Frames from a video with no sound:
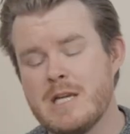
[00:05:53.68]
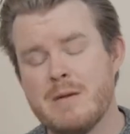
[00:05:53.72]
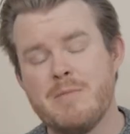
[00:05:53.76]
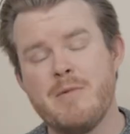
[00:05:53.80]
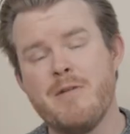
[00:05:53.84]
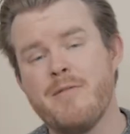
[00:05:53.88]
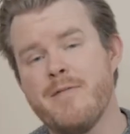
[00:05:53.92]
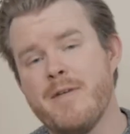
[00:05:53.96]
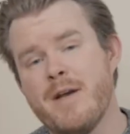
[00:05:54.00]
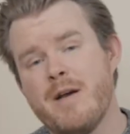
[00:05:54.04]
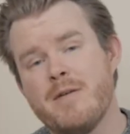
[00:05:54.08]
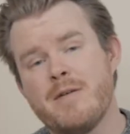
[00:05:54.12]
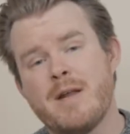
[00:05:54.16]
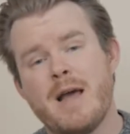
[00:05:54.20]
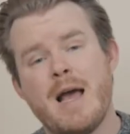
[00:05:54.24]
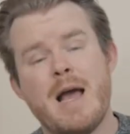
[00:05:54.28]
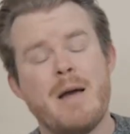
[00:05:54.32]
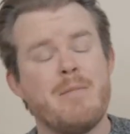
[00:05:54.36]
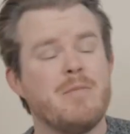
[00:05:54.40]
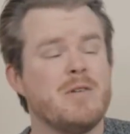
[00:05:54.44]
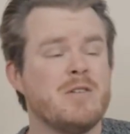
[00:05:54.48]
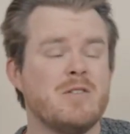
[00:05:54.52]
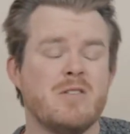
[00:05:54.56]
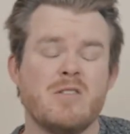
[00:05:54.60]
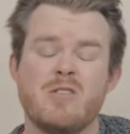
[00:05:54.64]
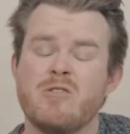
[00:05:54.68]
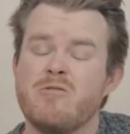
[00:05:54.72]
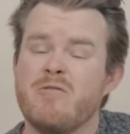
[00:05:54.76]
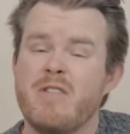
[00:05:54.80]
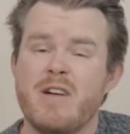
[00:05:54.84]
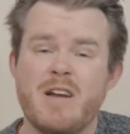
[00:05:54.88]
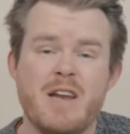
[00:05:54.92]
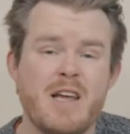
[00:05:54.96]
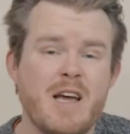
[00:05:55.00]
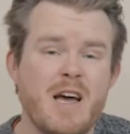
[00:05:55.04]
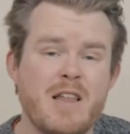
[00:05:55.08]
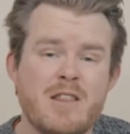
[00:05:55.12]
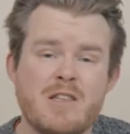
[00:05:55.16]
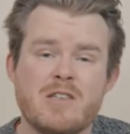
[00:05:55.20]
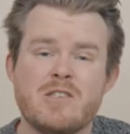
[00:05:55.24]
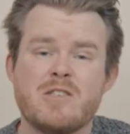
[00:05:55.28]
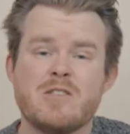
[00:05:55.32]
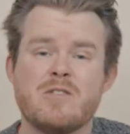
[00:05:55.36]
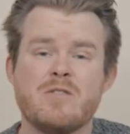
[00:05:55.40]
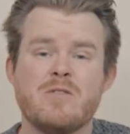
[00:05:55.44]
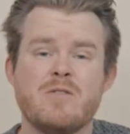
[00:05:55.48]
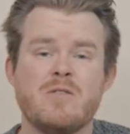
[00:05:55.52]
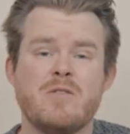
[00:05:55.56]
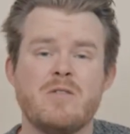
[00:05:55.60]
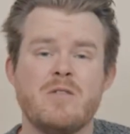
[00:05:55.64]
can be found at Amazon or any other
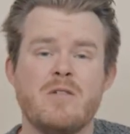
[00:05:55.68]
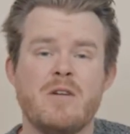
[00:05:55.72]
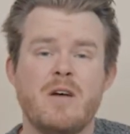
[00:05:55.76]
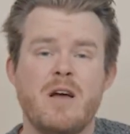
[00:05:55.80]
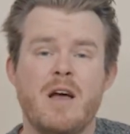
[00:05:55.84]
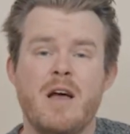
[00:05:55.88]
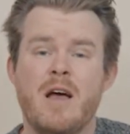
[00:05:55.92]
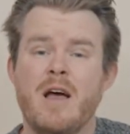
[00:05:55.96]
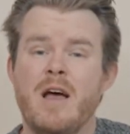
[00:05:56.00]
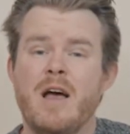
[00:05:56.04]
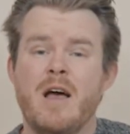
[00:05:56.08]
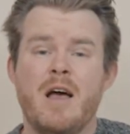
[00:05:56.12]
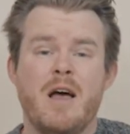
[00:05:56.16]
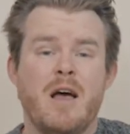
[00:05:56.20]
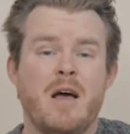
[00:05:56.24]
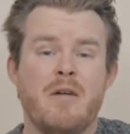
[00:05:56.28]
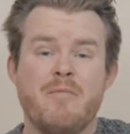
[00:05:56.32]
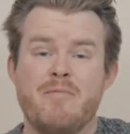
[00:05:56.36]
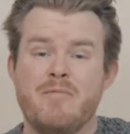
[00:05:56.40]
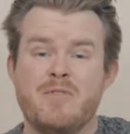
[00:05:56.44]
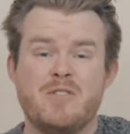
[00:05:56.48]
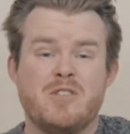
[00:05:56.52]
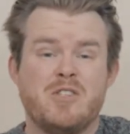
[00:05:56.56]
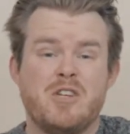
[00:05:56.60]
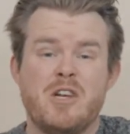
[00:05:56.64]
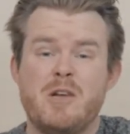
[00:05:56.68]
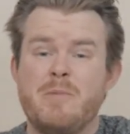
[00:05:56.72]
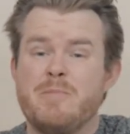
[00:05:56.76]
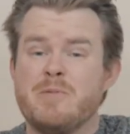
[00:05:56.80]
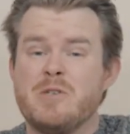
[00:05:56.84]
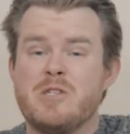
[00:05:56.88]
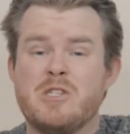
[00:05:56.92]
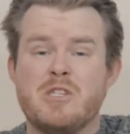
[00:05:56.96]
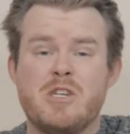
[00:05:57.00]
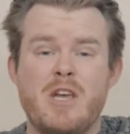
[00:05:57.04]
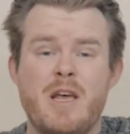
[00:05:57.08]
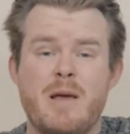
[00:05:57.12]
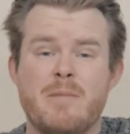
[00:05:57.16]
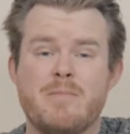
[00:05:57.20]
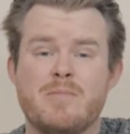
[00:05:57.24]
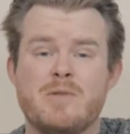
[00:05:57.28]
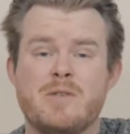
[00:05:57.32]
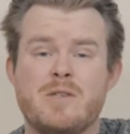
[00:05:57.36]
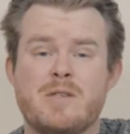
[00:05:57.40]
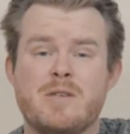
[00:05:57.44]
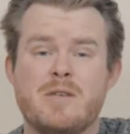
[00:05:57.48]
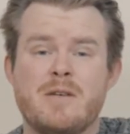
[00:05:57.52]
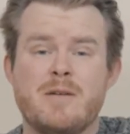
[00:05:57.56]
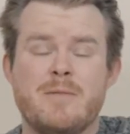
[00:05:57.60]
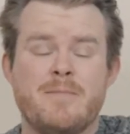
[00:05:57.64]
store for cheap as
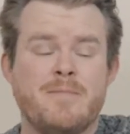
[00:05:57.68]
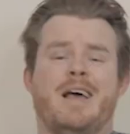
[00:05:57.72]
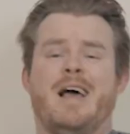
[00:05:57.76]
chips.